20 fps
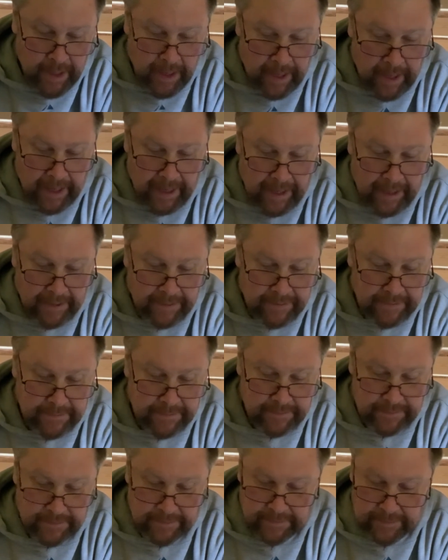
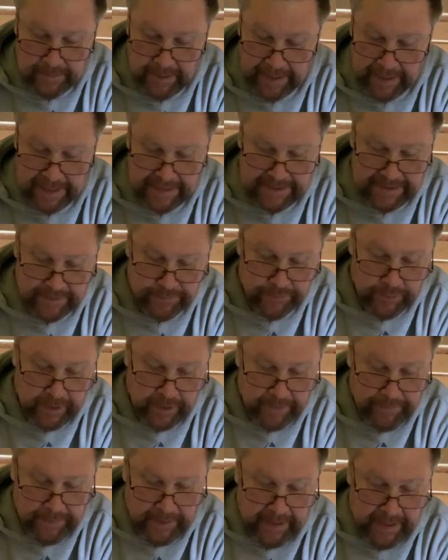Like I said, we're
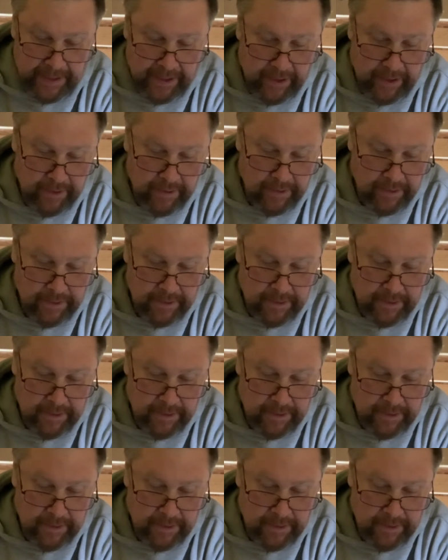going to be here.